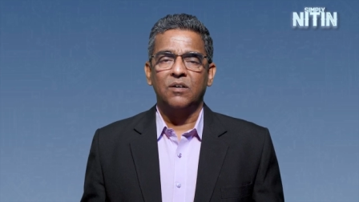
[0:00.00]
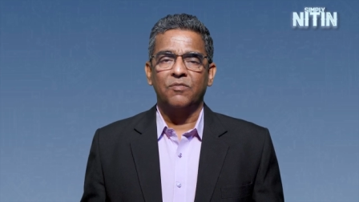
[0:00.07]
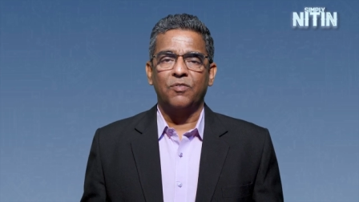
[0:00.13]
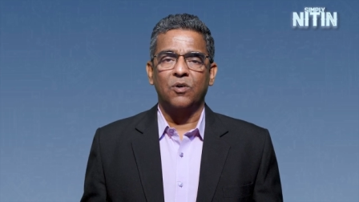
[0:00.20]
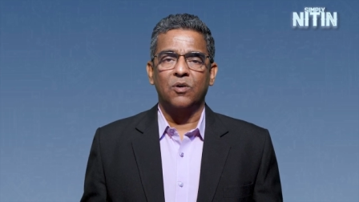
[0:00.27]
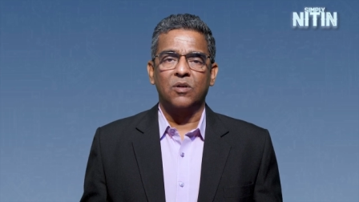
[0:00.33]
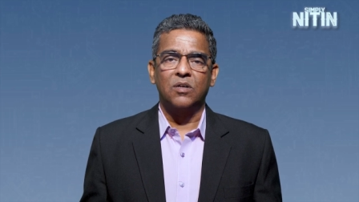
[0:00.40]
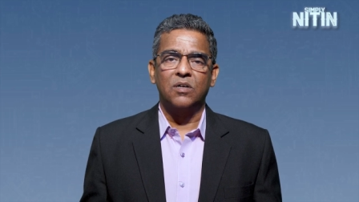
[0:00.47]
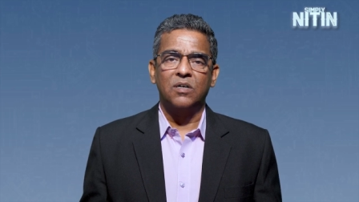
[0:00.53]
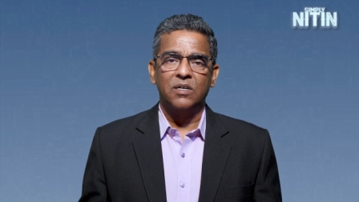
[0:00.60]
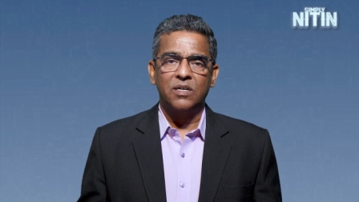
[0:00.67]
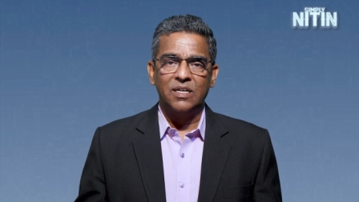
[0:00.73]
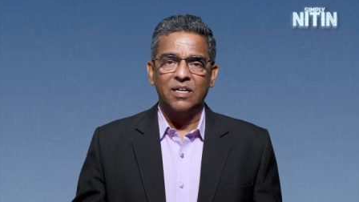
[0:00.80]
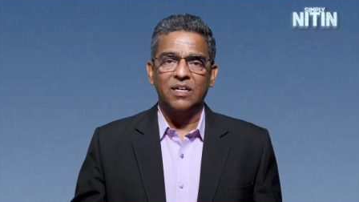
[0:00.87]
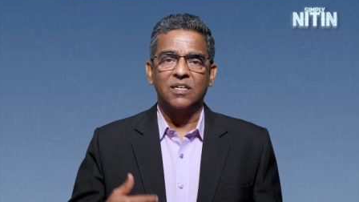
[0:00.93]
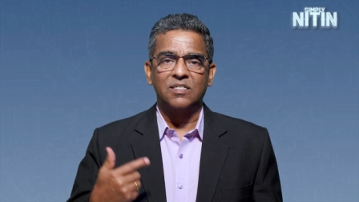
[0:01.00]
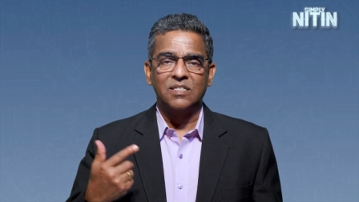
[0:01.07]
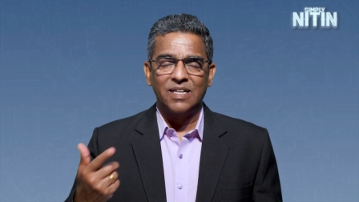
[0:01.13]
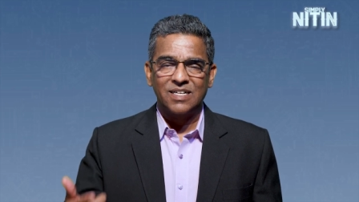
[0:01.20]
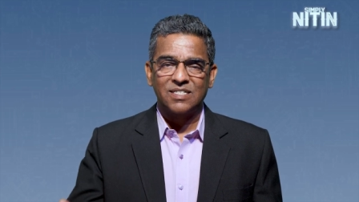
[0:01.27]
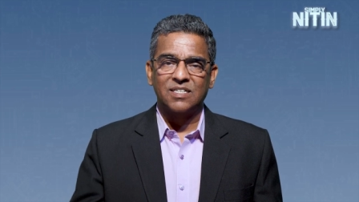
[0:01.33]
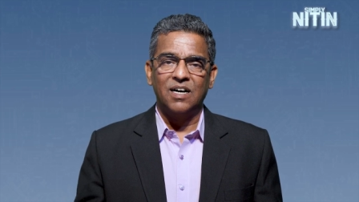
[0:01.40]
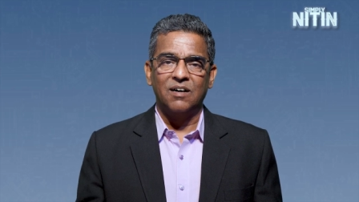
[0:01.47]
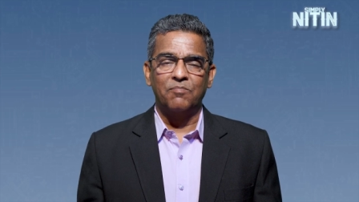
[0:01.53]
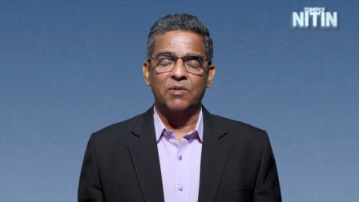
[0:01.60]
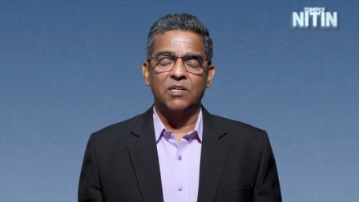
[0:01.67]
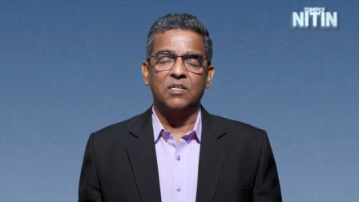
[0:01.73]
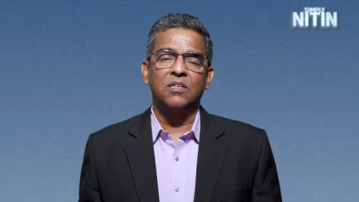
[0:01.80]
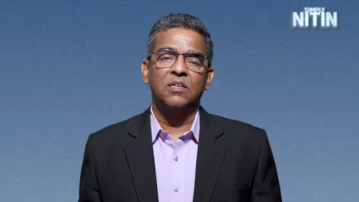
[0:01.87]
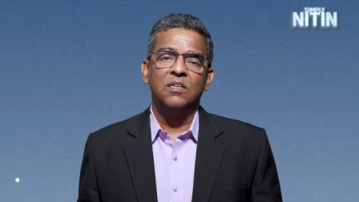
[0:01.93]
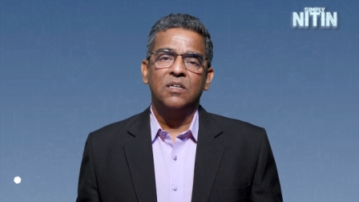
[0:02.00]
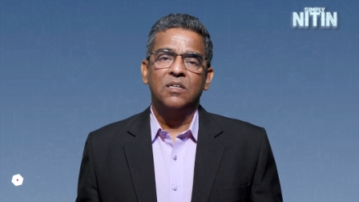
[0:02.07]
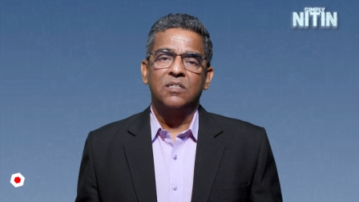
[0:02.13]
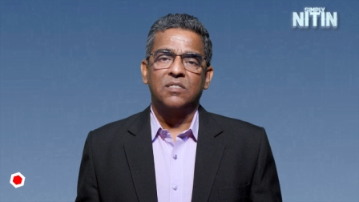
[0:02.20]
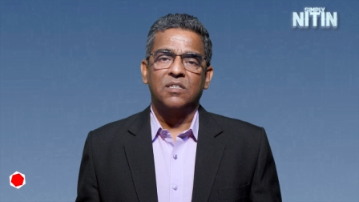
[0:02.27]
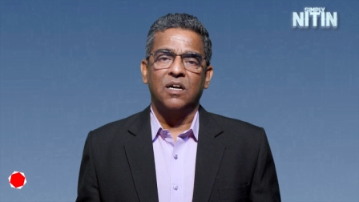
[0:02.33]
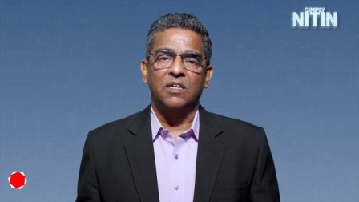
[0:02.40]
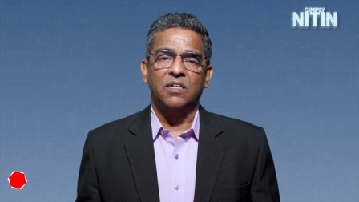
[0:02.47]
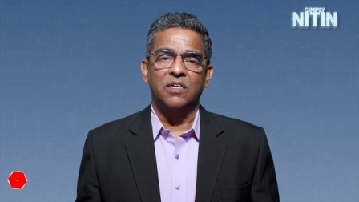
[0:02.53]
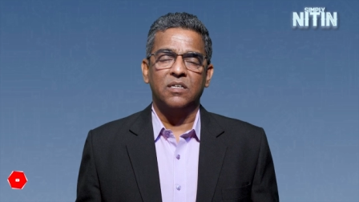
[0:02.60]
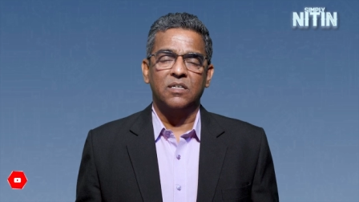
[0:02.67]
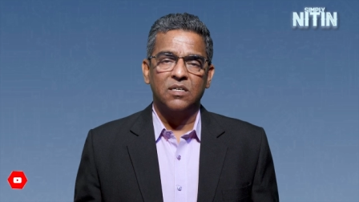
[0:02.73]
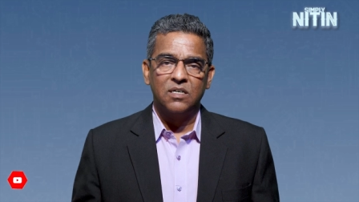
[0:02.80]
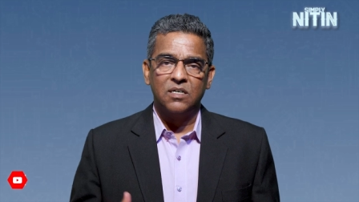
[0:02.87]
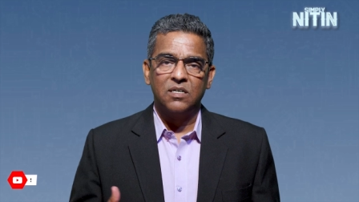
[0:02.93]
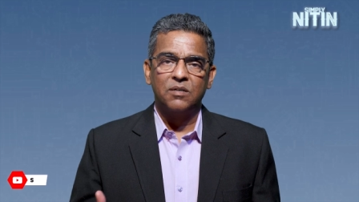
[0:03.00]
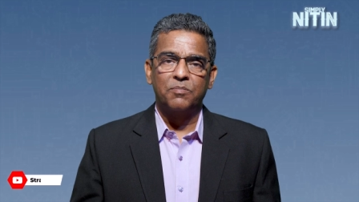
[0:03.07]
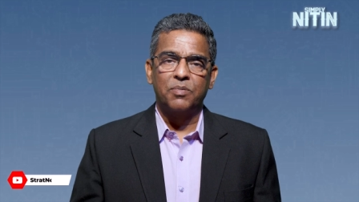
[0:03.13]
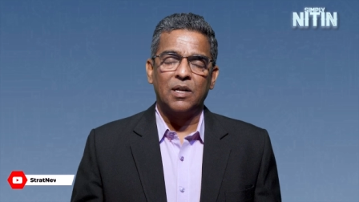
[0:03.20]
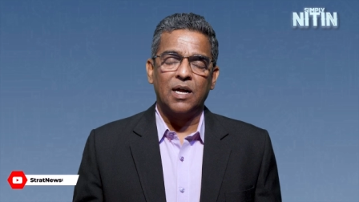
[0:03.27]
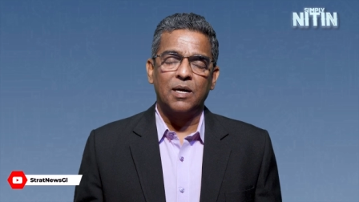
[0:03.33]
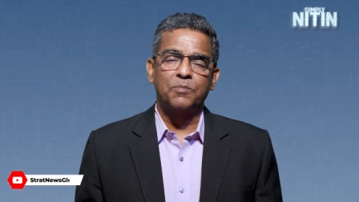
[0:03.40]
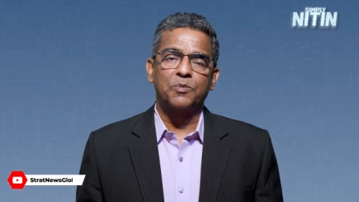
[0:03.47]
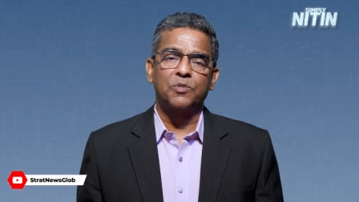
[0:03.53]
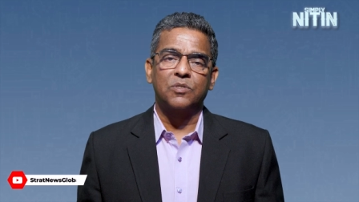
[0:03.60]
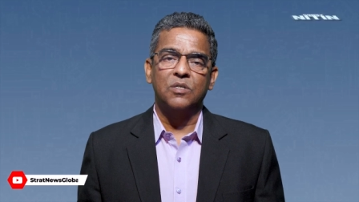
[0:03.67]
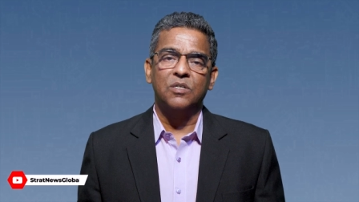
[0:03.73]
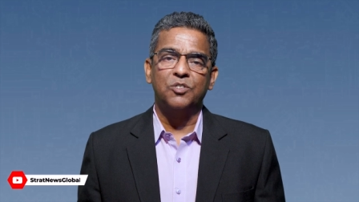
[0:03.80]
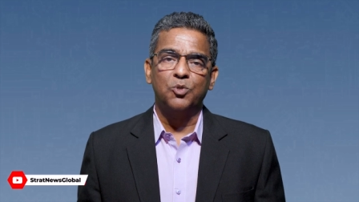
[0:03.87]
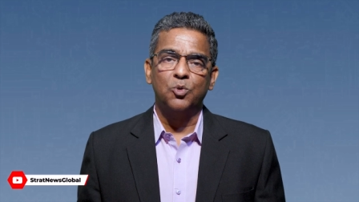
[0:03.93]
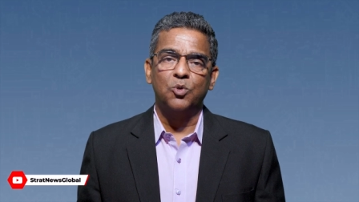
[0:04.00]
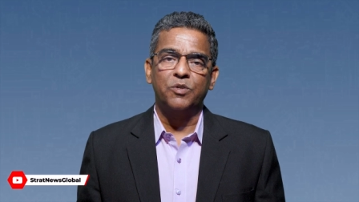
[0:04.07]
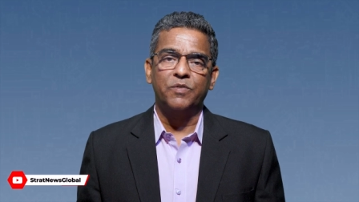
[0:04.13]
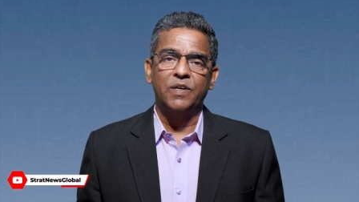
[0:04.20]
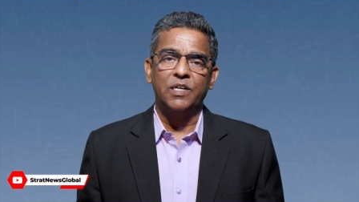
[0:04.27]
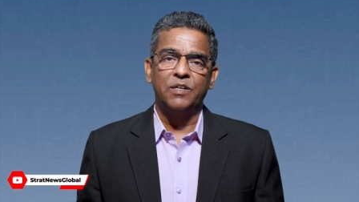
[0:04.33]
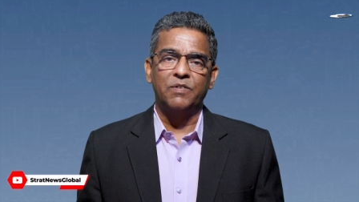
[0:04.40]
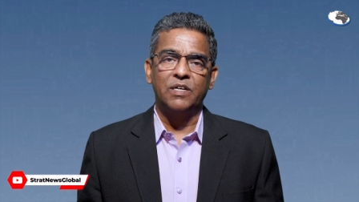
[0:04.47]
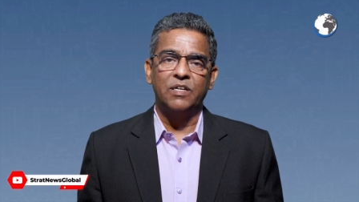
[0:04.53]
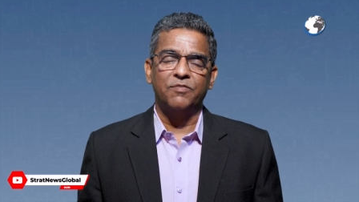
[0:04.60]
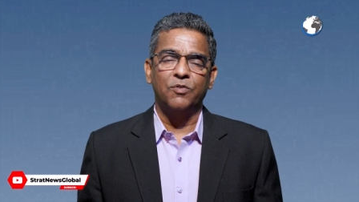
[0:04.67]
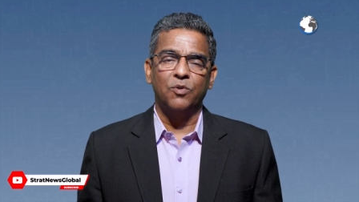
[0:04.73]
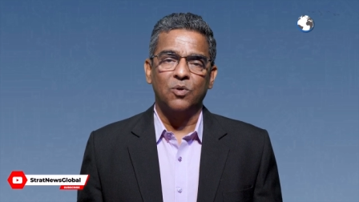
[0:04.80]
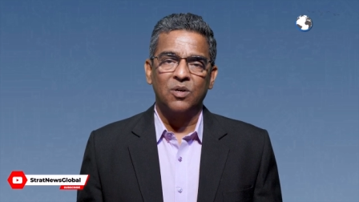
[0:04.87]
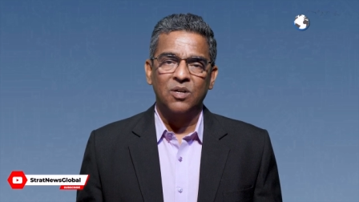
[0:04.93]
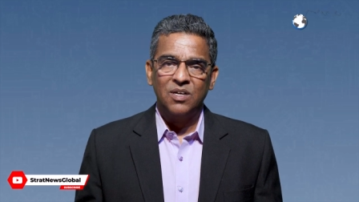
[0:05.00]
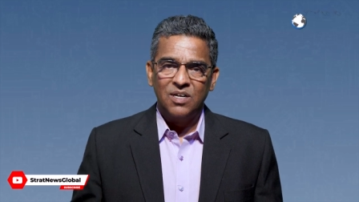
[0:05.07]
for India's next government starting uh, perhaps uh, June 2024.